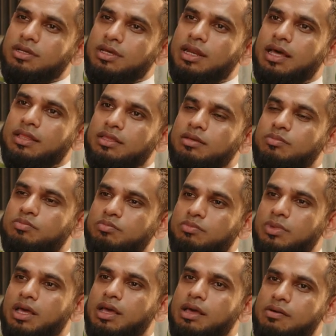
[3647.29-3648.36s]
And I think
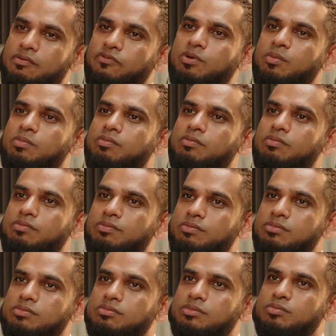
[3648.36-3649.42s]
from
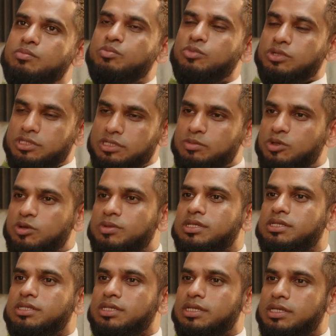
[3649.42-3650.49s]
Muslim
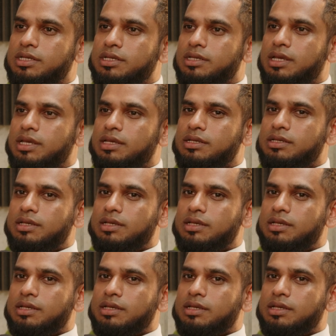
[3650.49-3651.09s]
community